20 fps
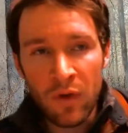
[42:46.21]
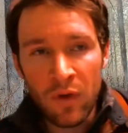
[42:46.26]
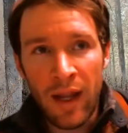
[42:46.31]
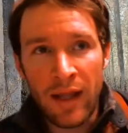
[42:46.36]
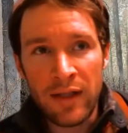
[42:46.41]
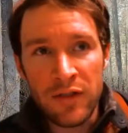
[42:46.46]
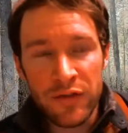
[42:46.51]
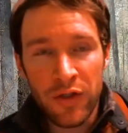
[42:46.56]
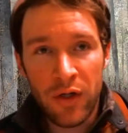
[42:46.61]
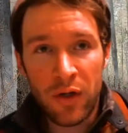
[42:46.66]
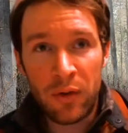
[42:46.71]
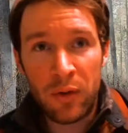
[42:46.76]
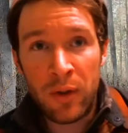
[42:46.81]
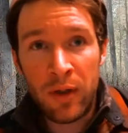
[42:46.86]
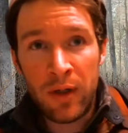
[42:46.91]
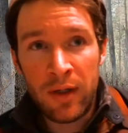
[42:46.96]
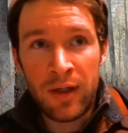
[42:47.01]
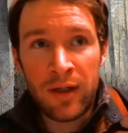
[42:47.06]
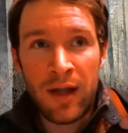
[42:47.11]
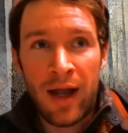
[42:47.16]
And
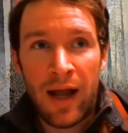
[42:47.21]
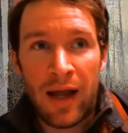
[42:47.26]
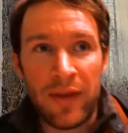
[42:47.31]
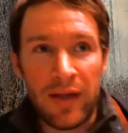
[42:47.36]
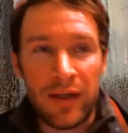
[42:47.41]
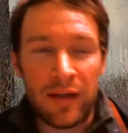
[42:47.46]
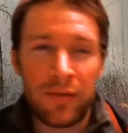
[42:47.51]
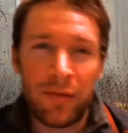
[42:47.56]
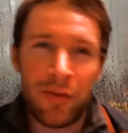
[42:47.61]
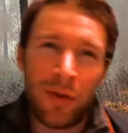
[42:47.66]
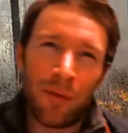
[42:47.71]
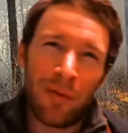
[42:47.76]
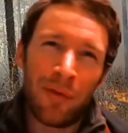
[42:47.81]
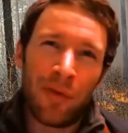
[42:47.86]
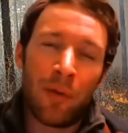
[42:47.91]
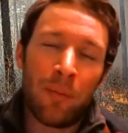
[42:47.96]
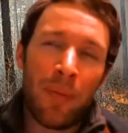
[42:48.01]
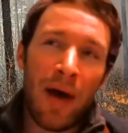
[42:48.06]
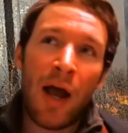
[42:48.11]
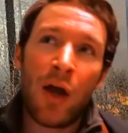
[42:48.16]
so I think the
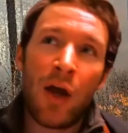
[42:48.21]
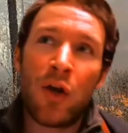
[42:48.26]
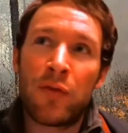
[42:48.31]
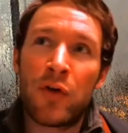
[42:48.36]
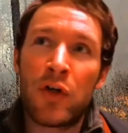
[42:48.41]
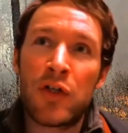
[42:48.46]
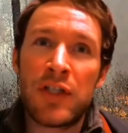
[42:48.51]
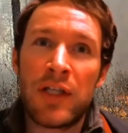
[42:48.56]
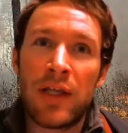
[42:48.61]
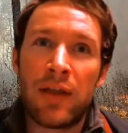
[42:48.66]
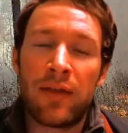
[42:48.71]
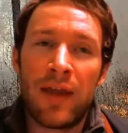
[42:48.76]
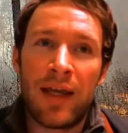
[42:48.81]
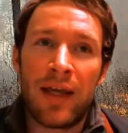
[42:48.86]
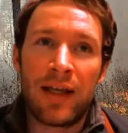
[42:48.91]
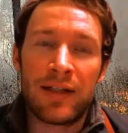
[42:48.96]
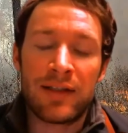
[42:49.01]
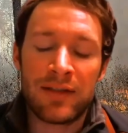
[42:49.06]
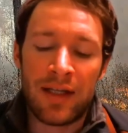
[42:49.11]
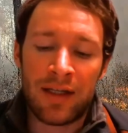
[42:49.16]
biodiversity
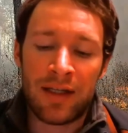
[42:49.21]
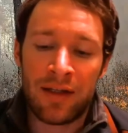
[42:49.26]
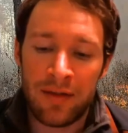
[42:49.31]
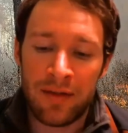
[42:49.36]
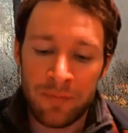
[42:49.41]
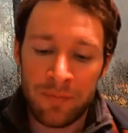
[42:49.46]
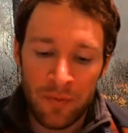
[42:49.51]
thing, it's like,